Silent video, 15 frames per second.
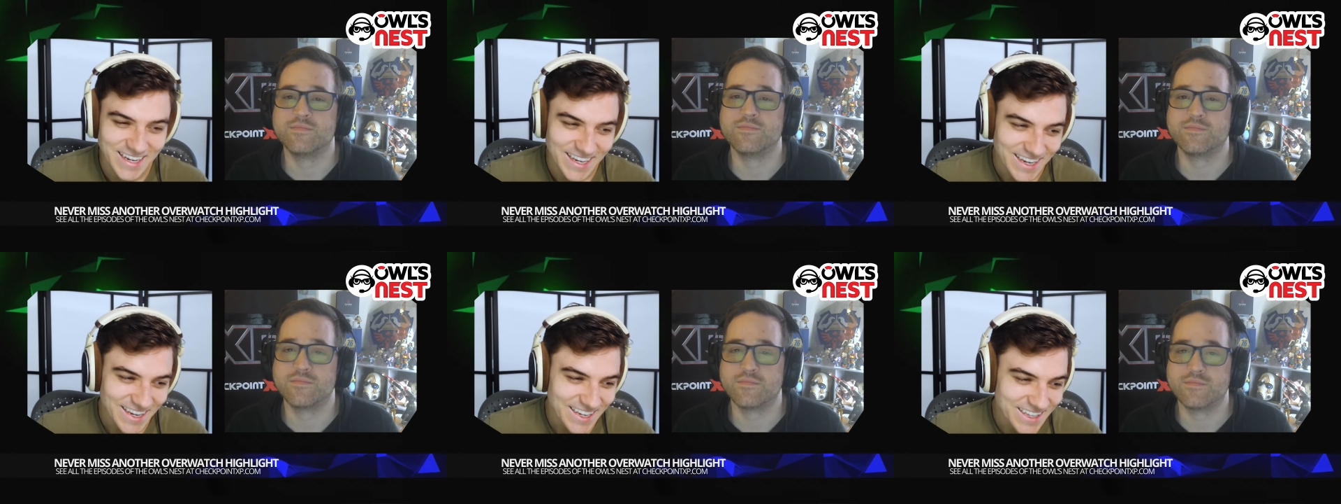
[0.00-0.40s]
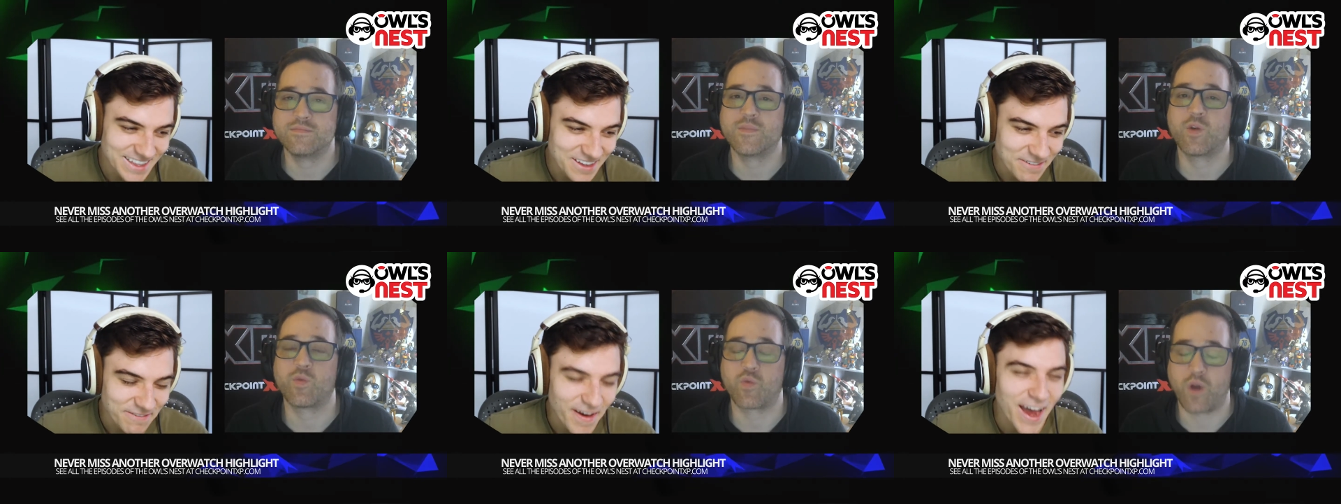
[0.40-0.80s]
Speaker 1: like
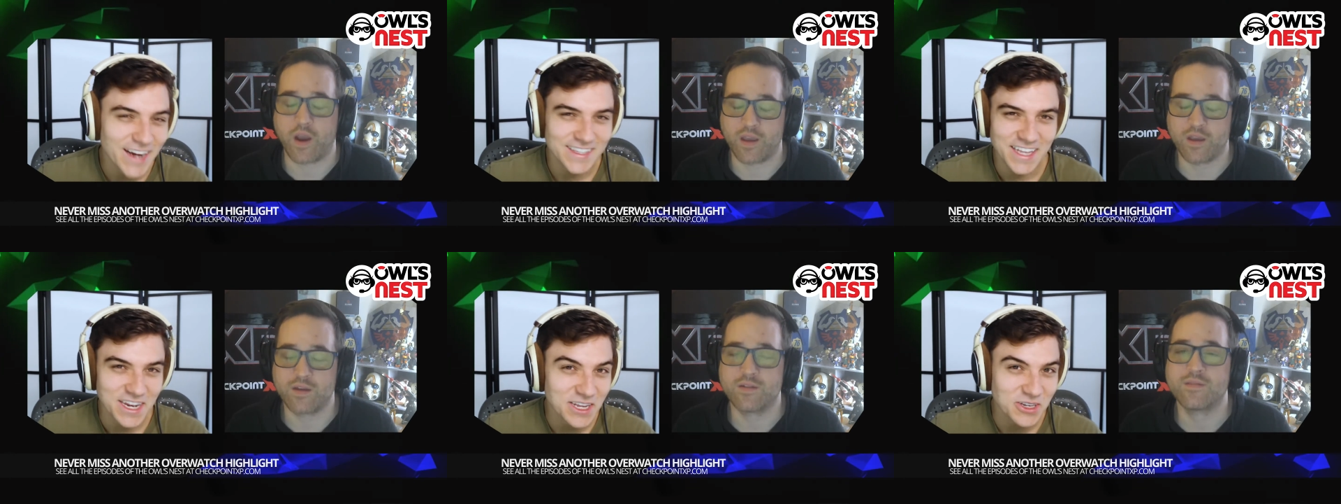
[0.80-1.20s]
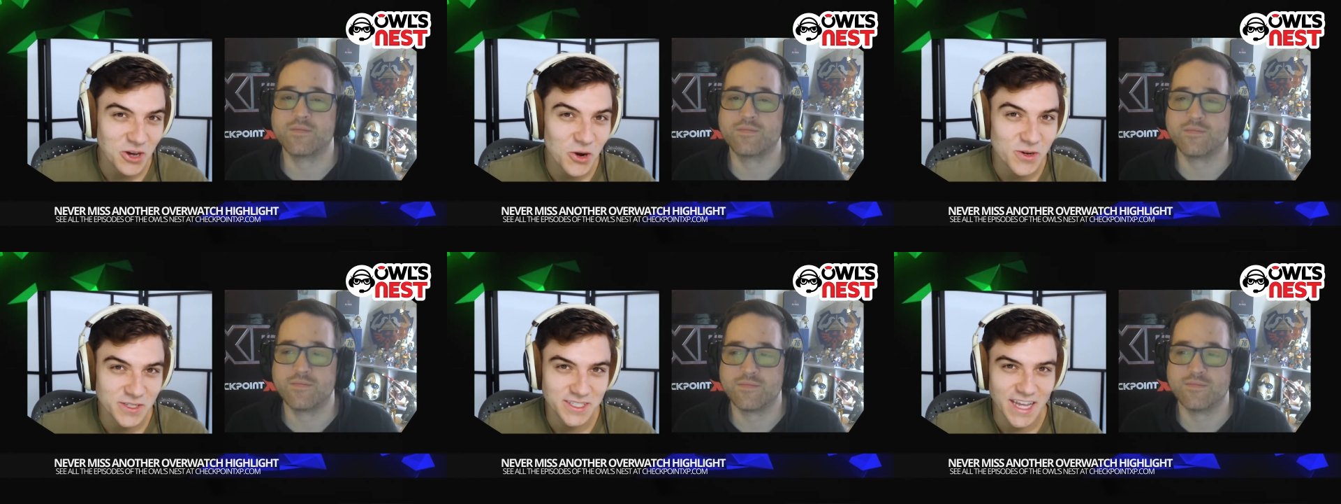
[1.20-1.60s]
the right. fact
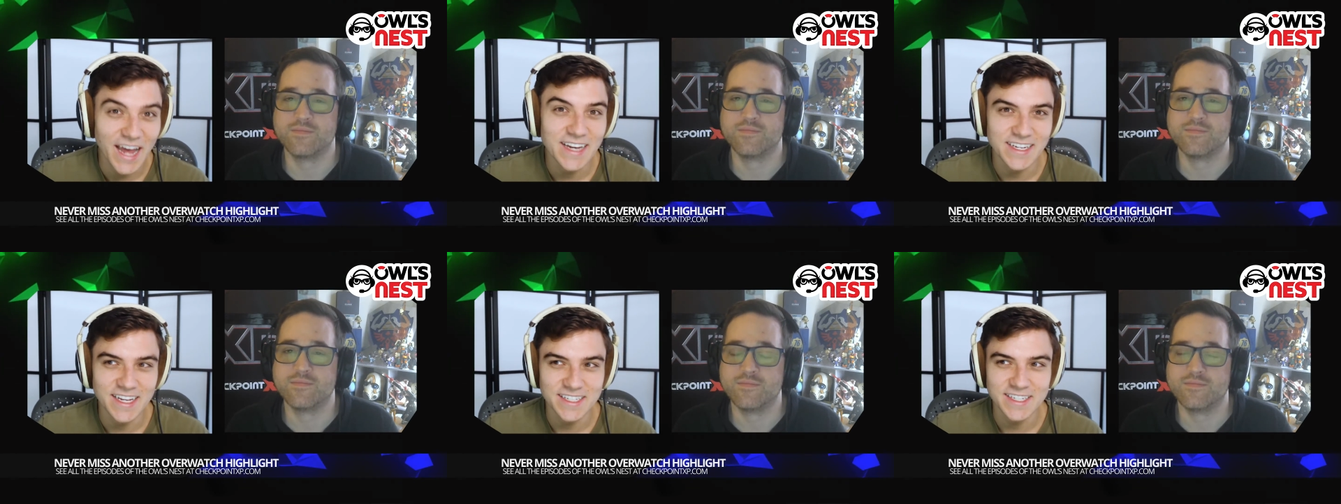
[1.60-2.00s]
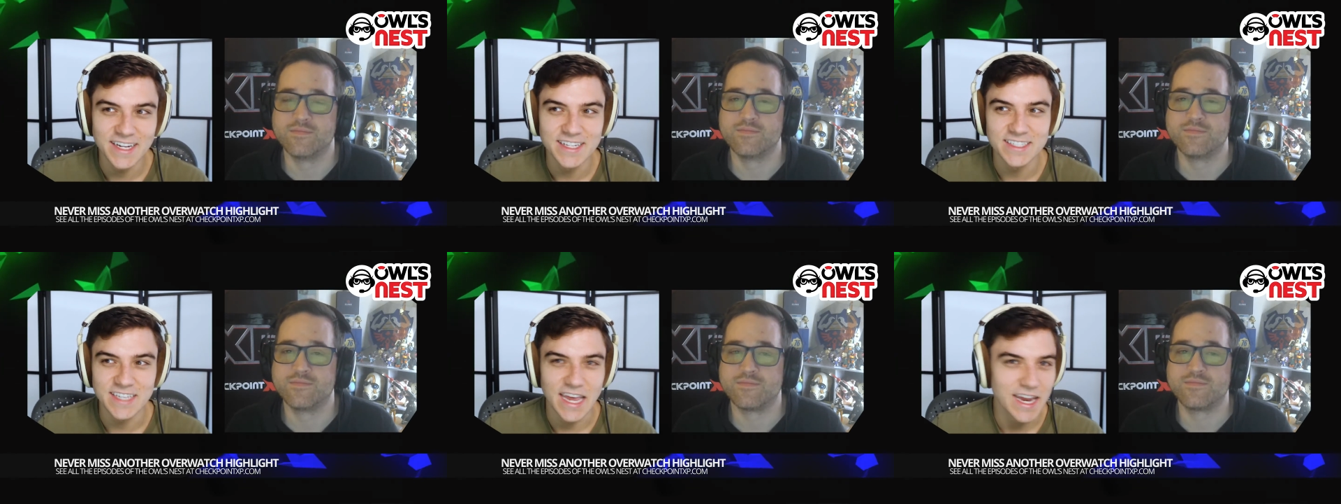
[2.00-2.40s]
that it goes that
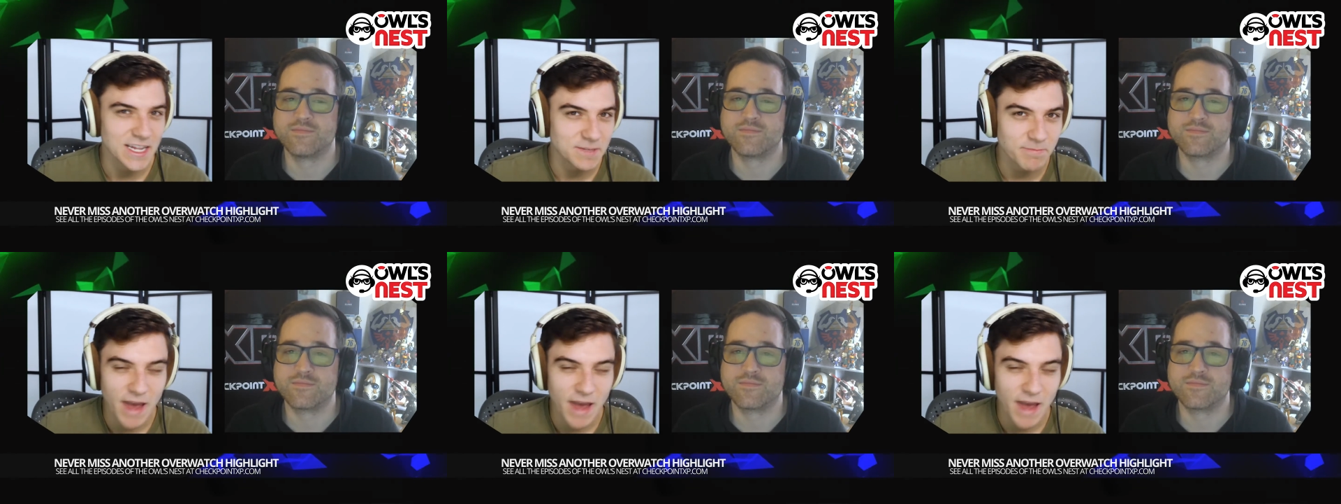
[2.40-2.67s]
distance and